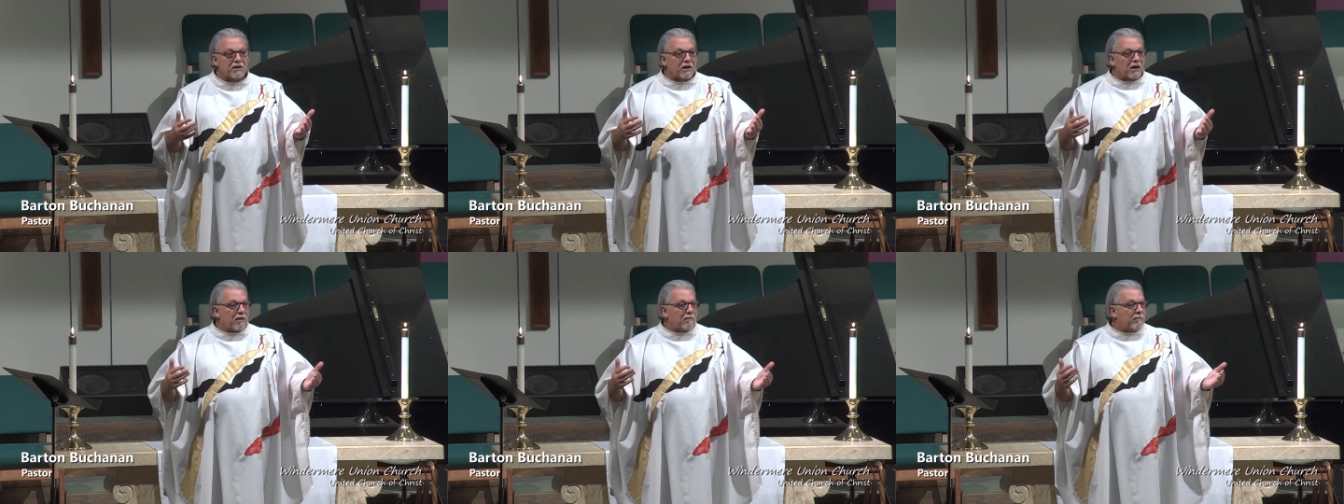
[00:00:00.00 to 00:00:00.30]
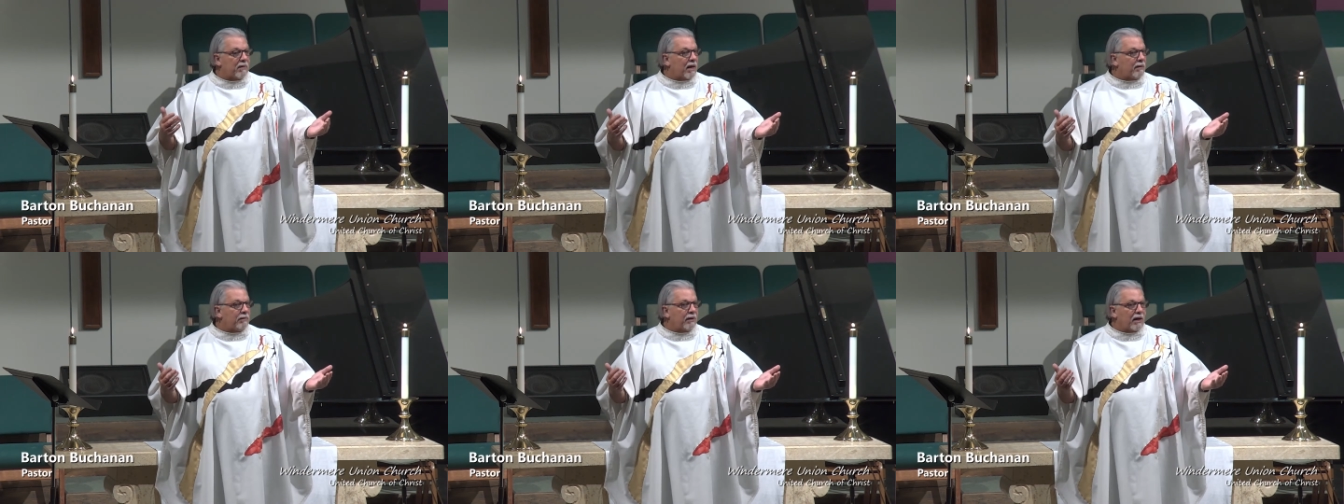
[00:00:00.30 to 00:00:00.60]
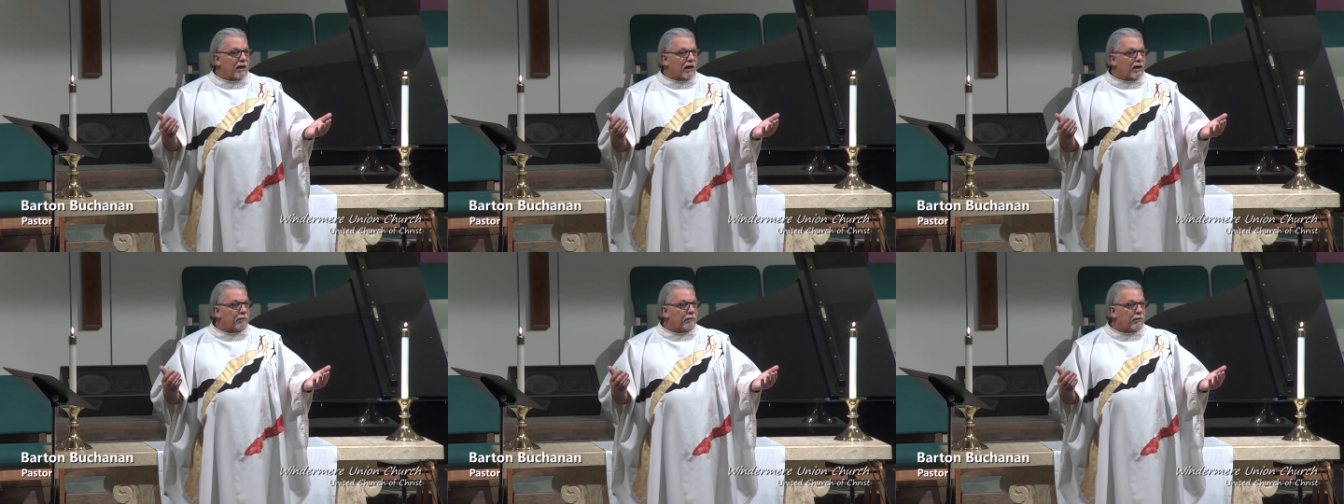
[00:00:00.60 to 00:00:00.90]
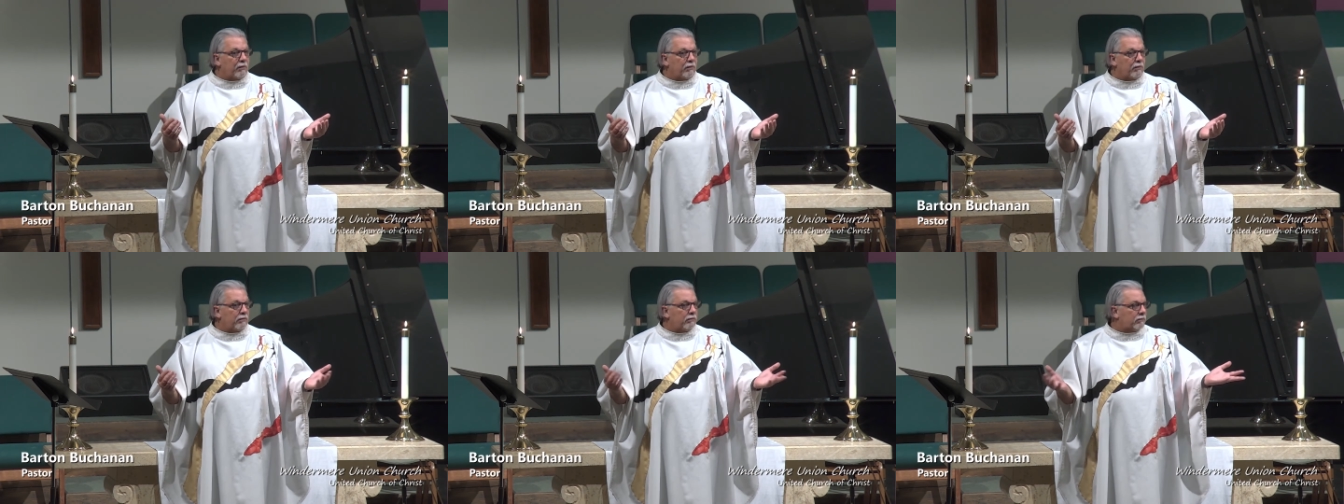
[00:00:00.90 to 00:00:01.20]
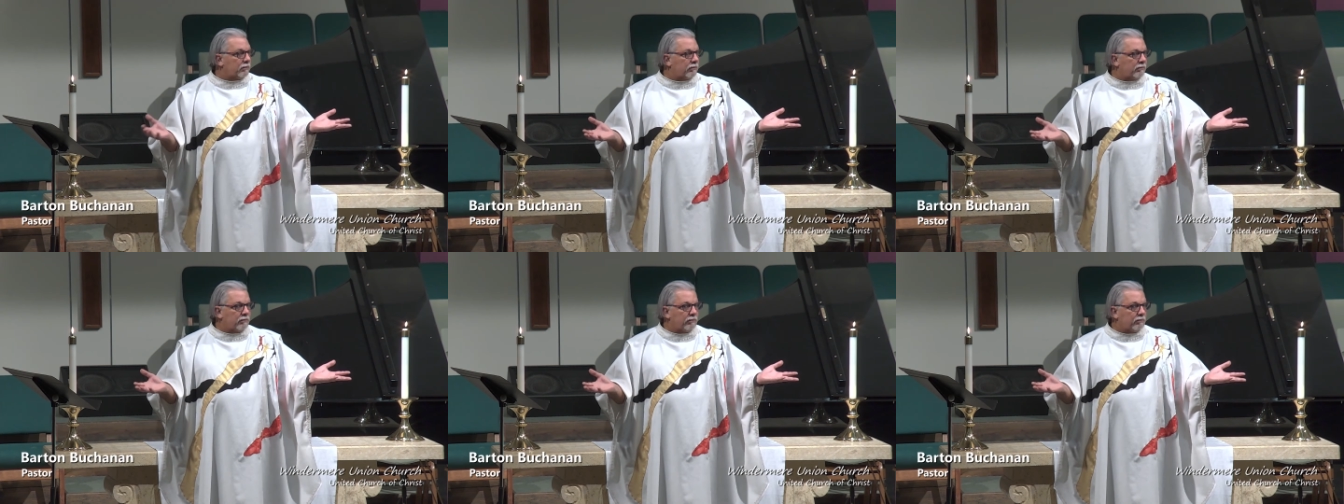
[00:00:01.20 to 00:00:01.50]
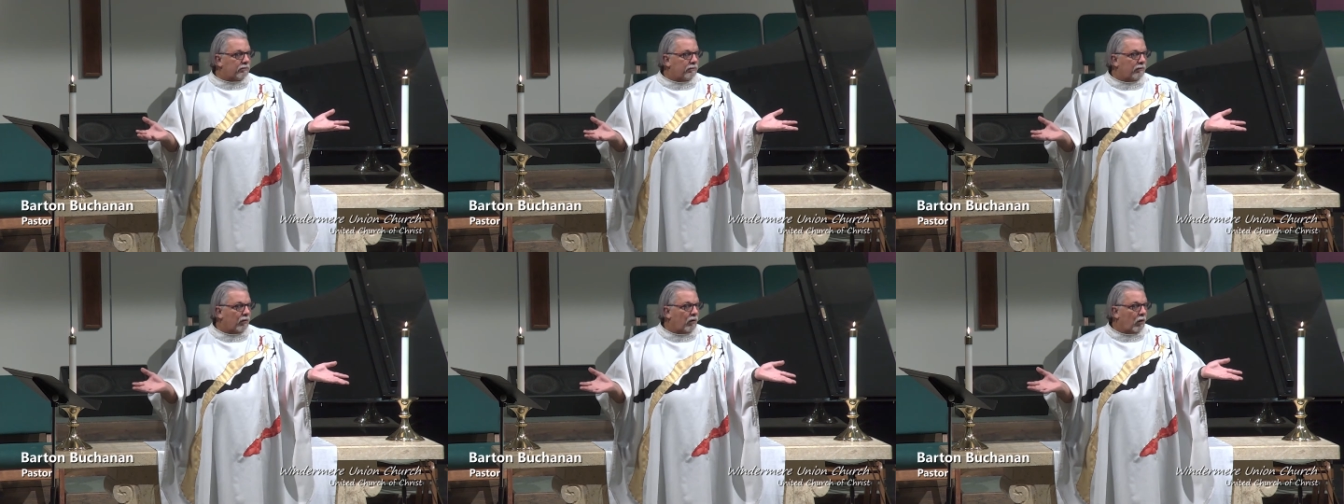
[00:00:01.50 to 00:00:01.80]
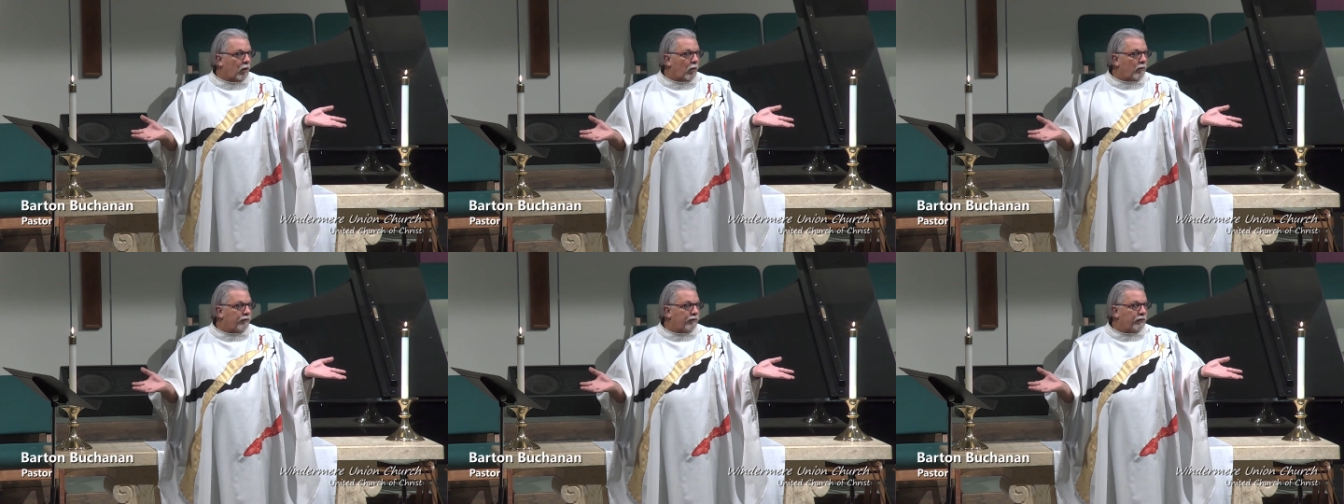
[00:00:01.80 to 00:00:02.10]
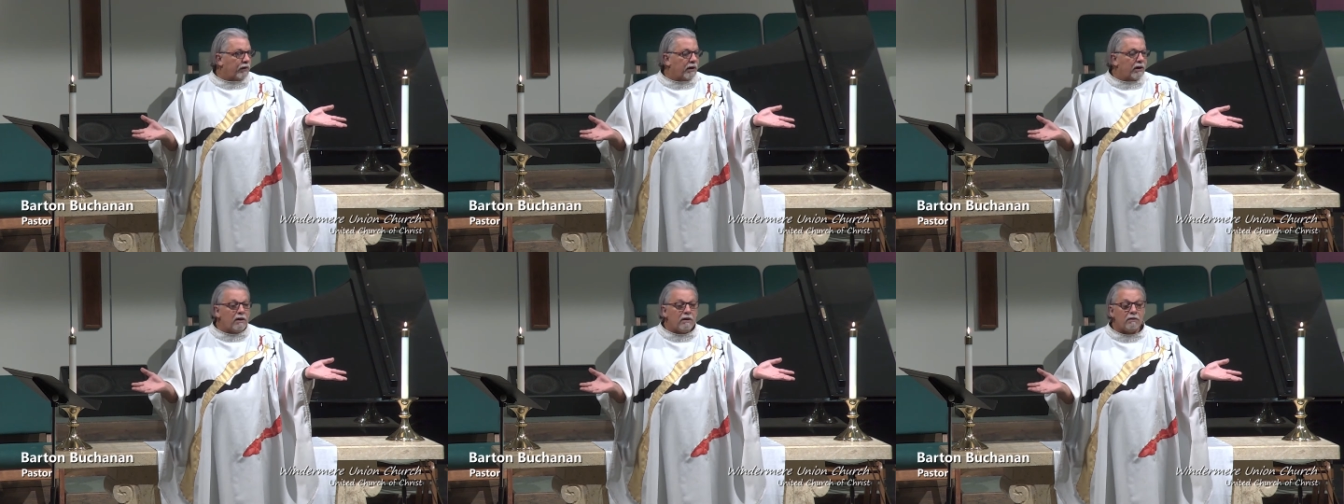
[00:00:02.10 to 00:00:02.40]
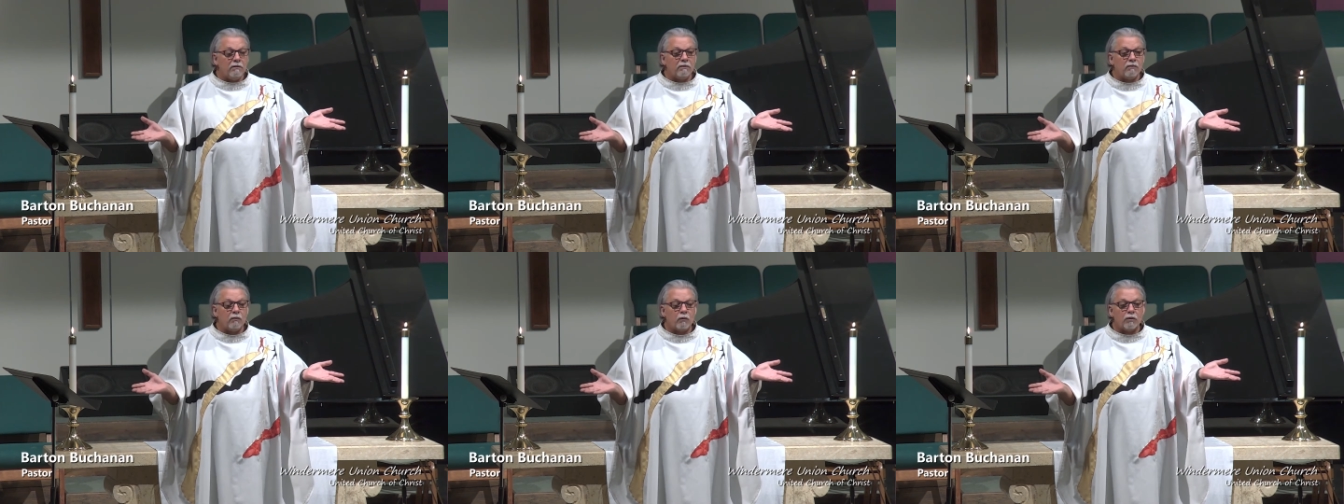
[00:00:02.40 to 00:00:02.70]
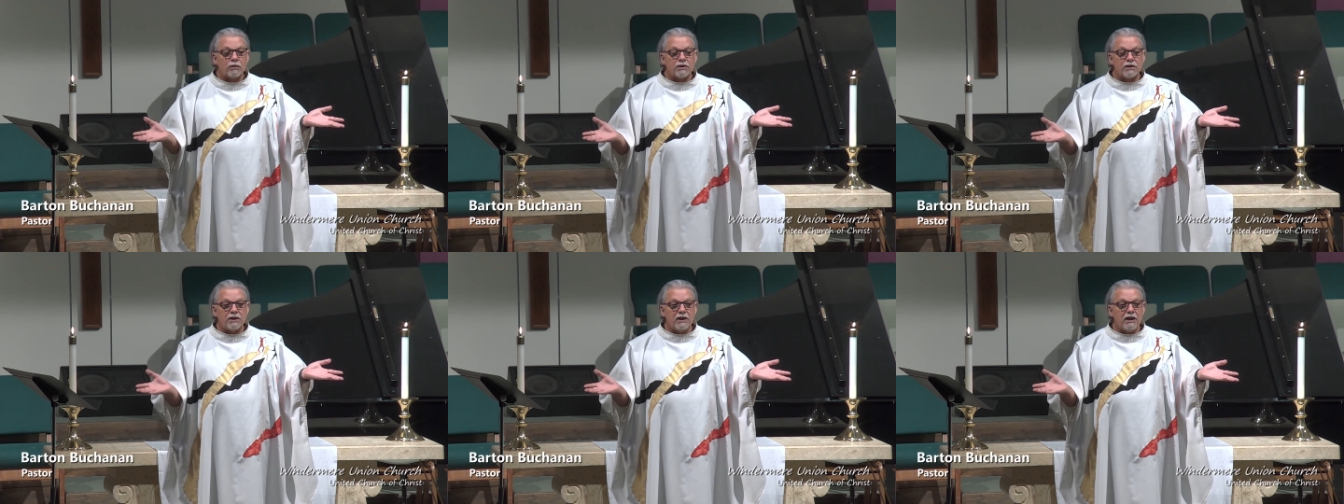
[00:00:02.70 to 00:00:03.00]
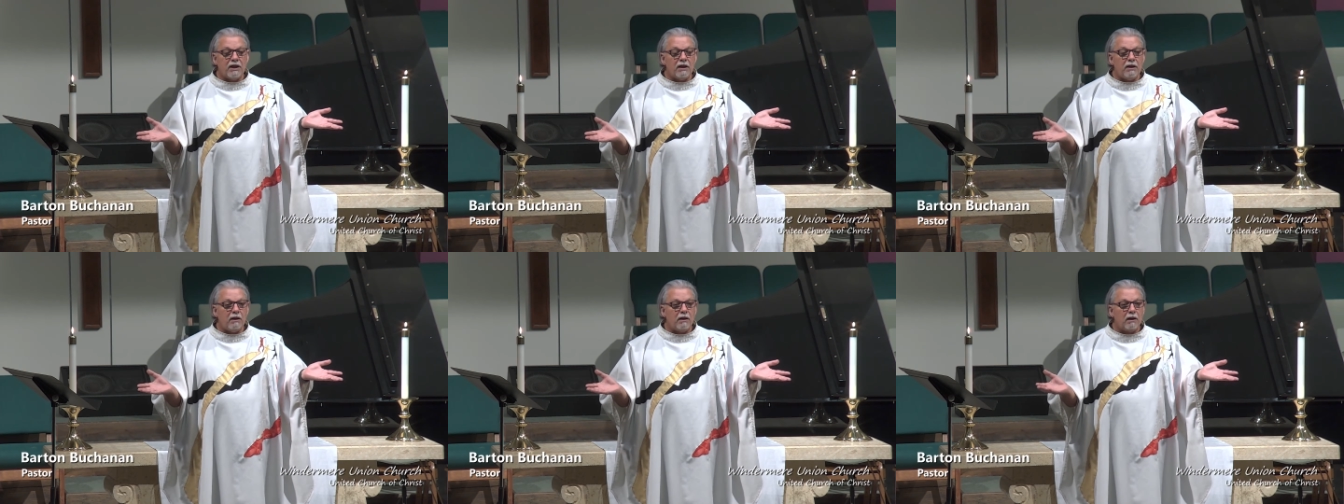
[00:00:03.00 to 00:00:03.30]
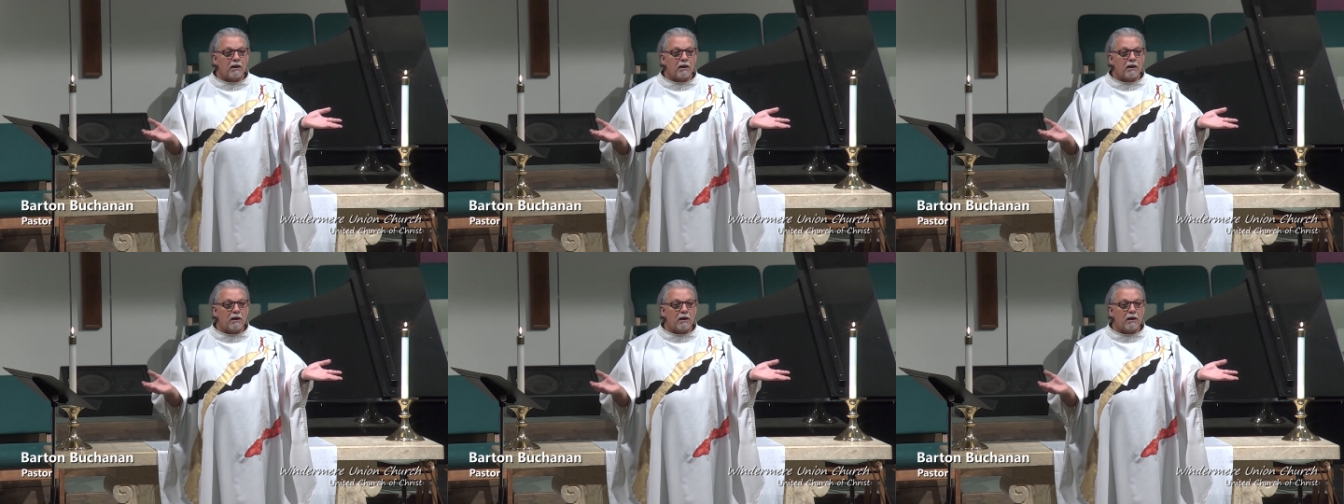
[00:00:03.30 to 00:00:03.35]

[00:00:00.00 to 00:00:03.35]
maybe April, hopefully, we'll see.